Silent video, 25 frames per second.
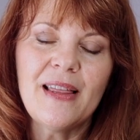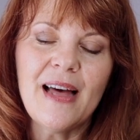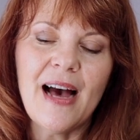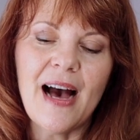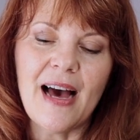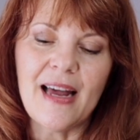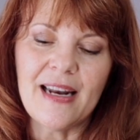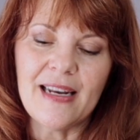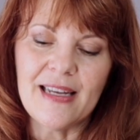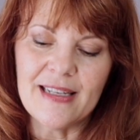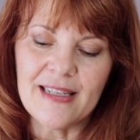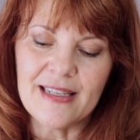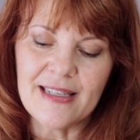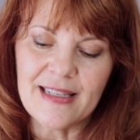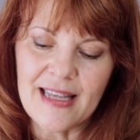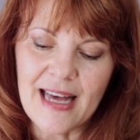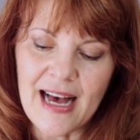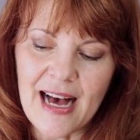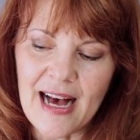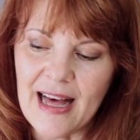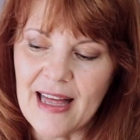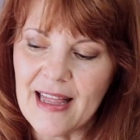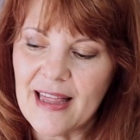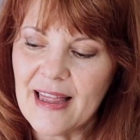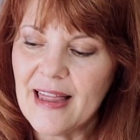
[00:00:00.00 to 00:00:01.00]
that is
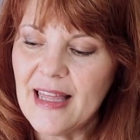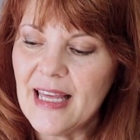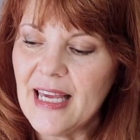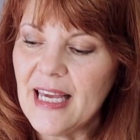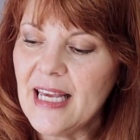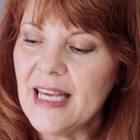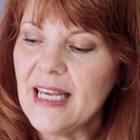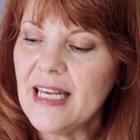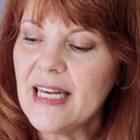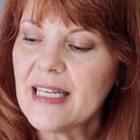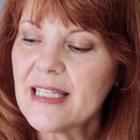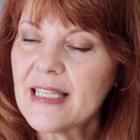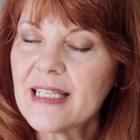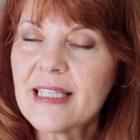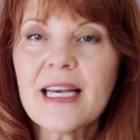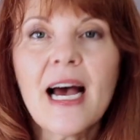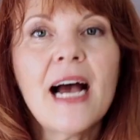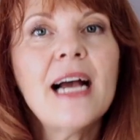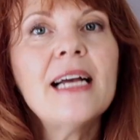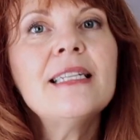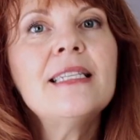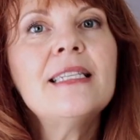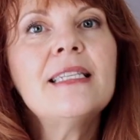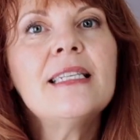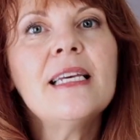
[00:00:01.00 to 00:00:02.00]
that the
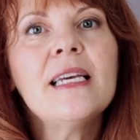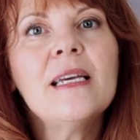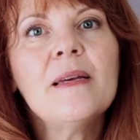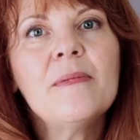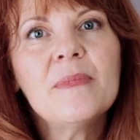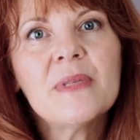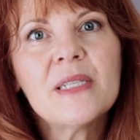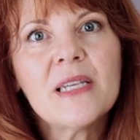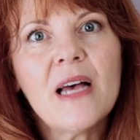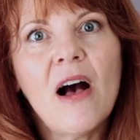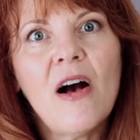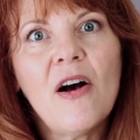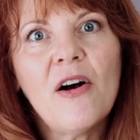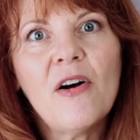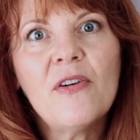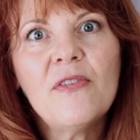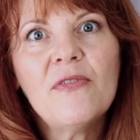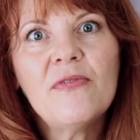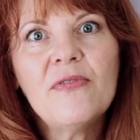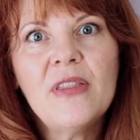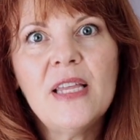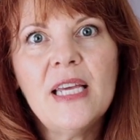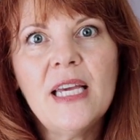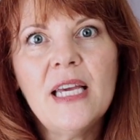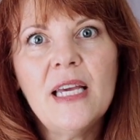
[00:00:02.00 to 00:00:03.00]
side seams
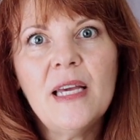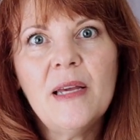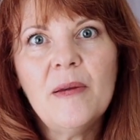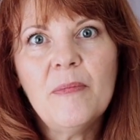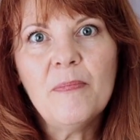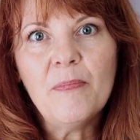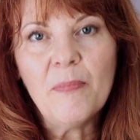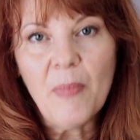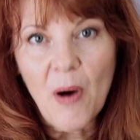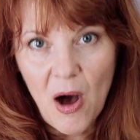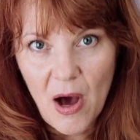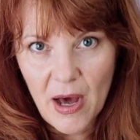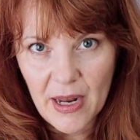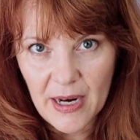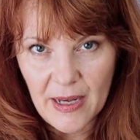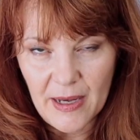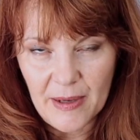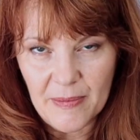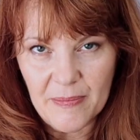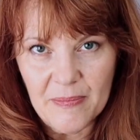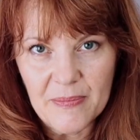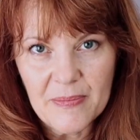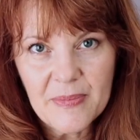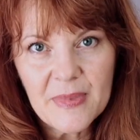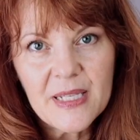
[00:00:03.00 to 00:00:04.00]
of the
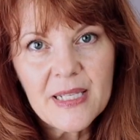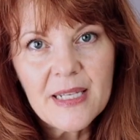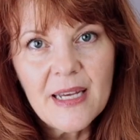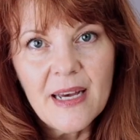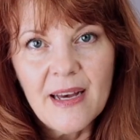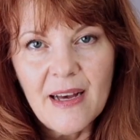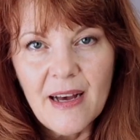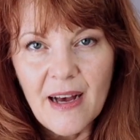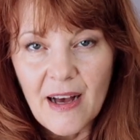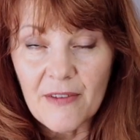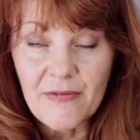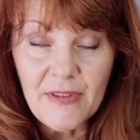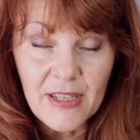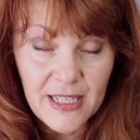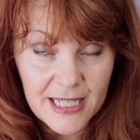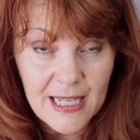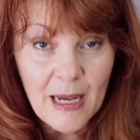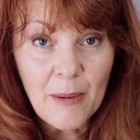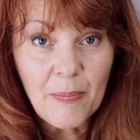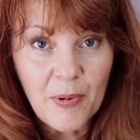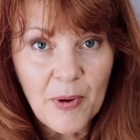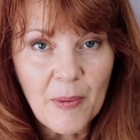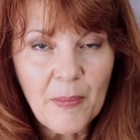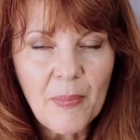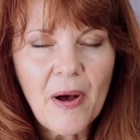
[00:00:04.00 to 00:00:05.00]
bottoms, of the
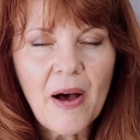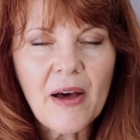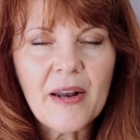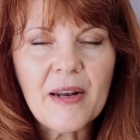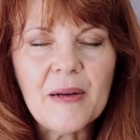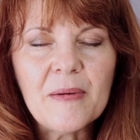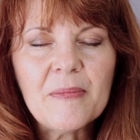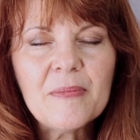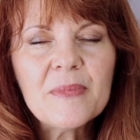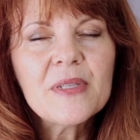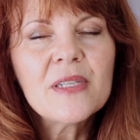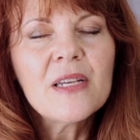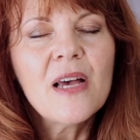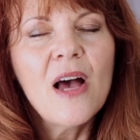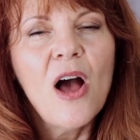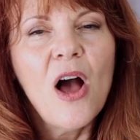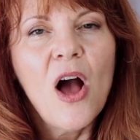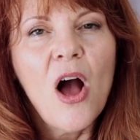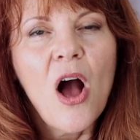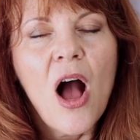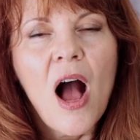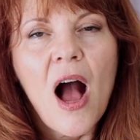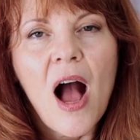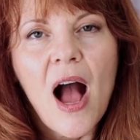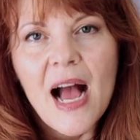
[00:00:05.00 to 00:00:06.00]
separate bottoms,
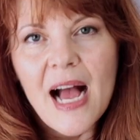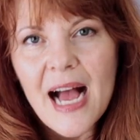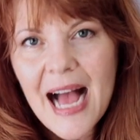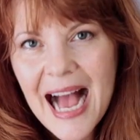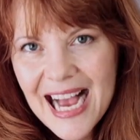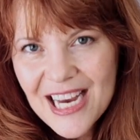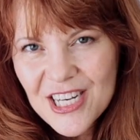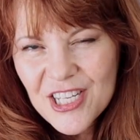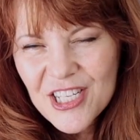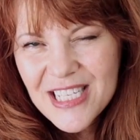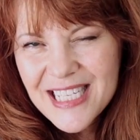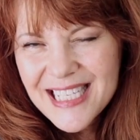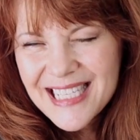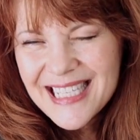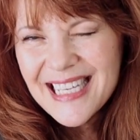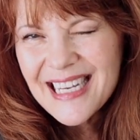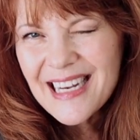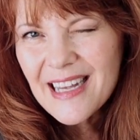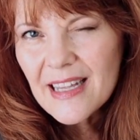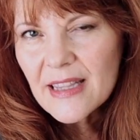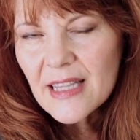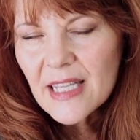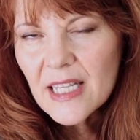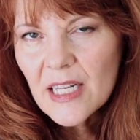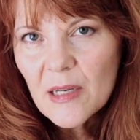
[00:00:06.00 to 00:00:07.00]
actually sit
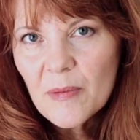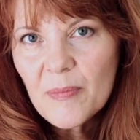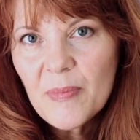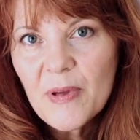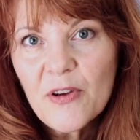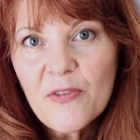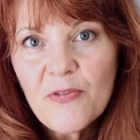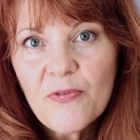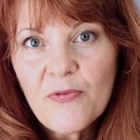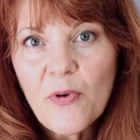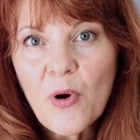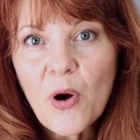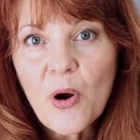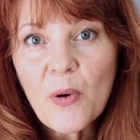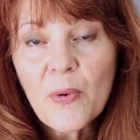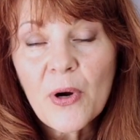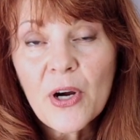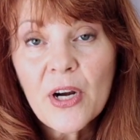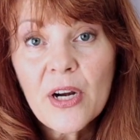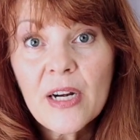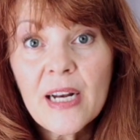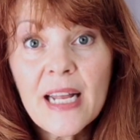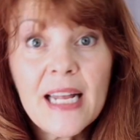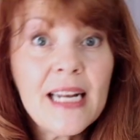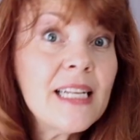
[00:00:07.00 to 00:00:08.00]
a little bit
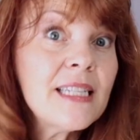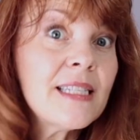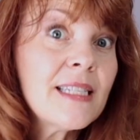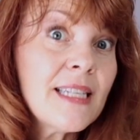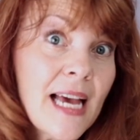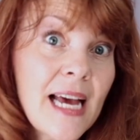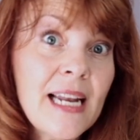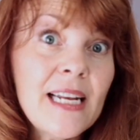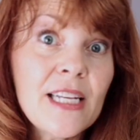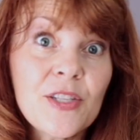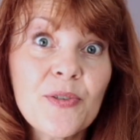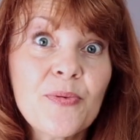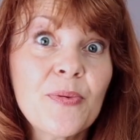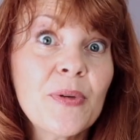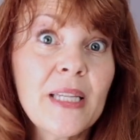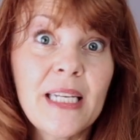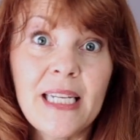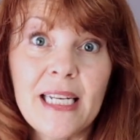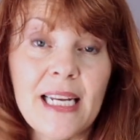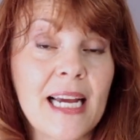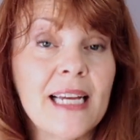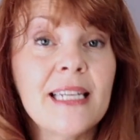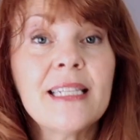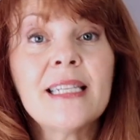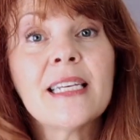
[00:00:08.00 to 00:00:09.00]
forward, and it's really
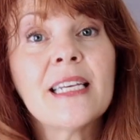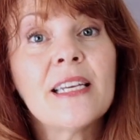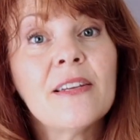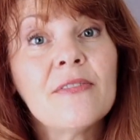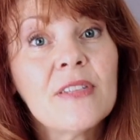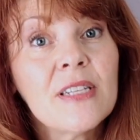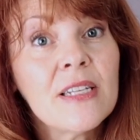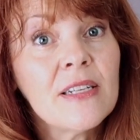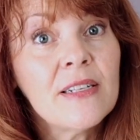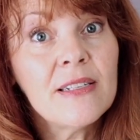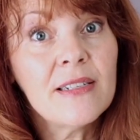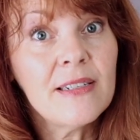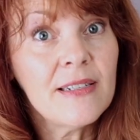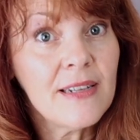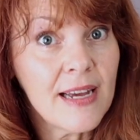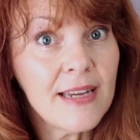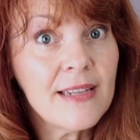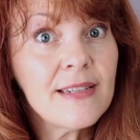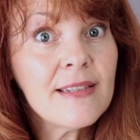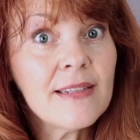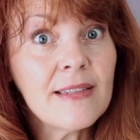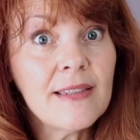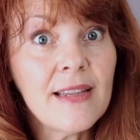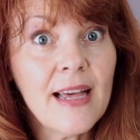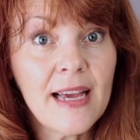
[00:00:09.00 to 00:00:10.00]
nice. It gives a
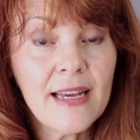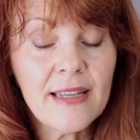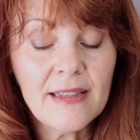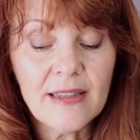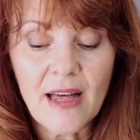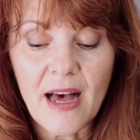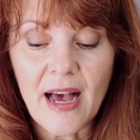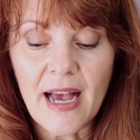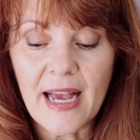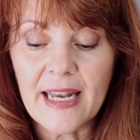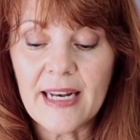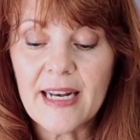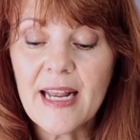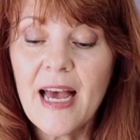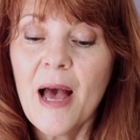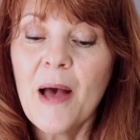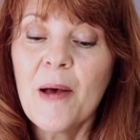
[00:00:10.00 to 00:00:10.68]
nice leg line.